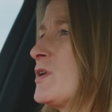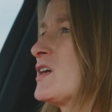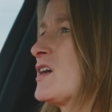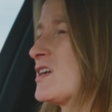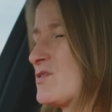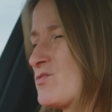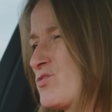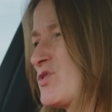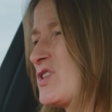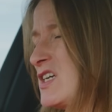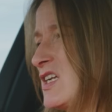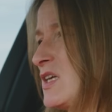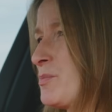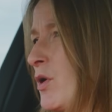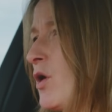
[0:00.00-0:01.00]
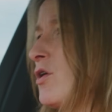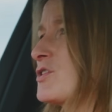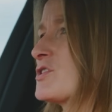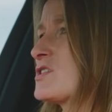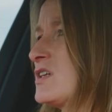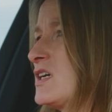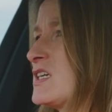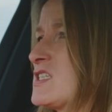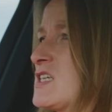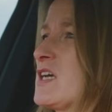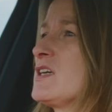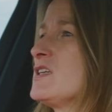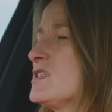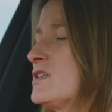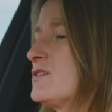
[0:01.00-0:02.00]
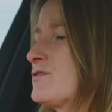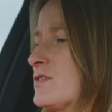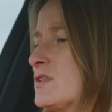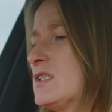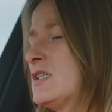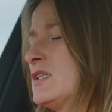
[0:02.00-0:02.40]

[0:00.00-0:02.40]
kind of really posh executive